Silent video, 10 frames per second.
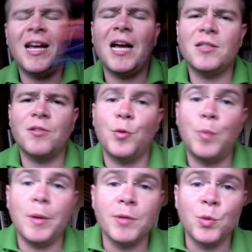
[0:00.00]
asked other
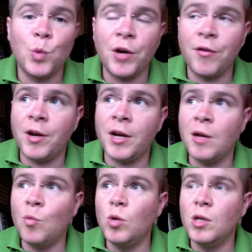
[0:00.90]
people to wear green,
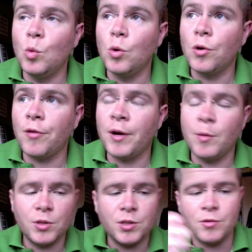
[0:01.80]
and Will wore green,
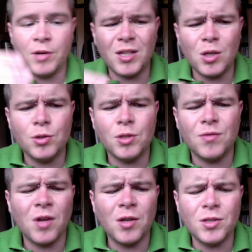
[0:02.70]
which is great. Ghost
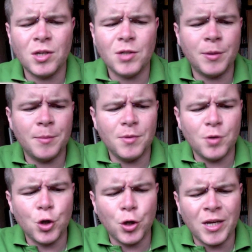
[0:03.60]
of Starscream,
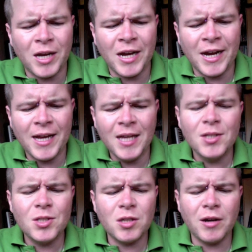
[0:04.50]
good guy.
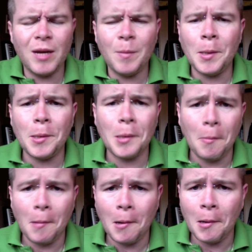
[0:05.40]
Sorry about the
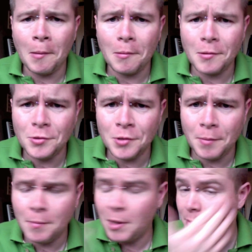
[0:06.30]
fucking
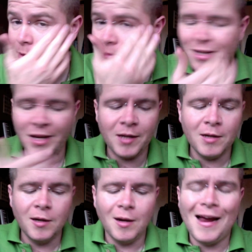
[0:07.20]
shit, man, but hey,
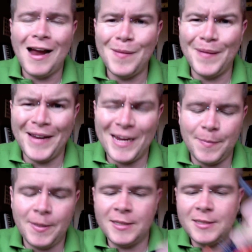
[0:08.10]
I'll buy you a
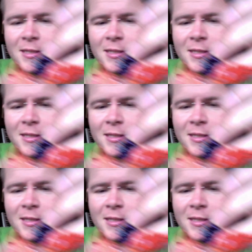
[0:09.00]
pint.